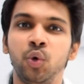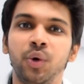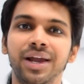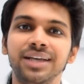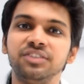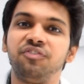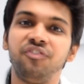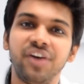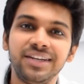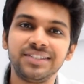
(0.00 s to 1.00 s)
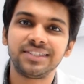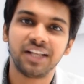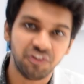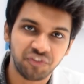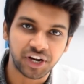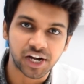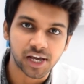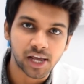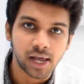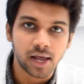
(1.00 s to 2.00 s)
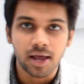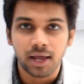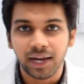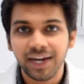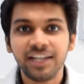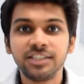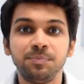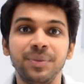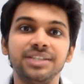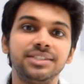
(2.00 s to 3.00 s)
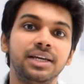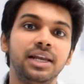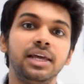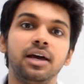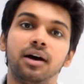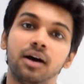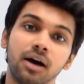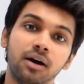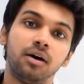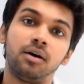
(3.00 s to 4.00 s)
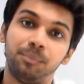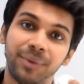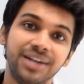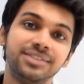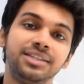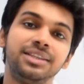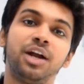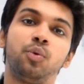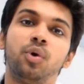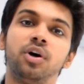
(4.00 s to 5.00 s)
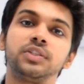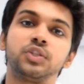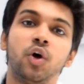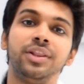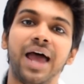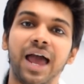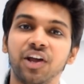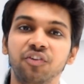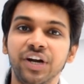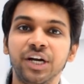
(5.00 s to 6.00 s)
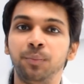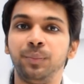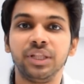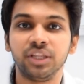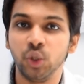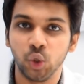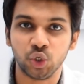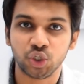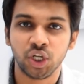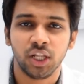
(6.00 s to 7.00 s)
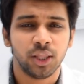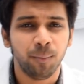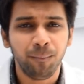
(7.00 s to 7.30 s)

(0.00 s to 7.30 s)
know it as ferrous sulphate. It is basically a medicine that works on the aggravated pitta dosha. The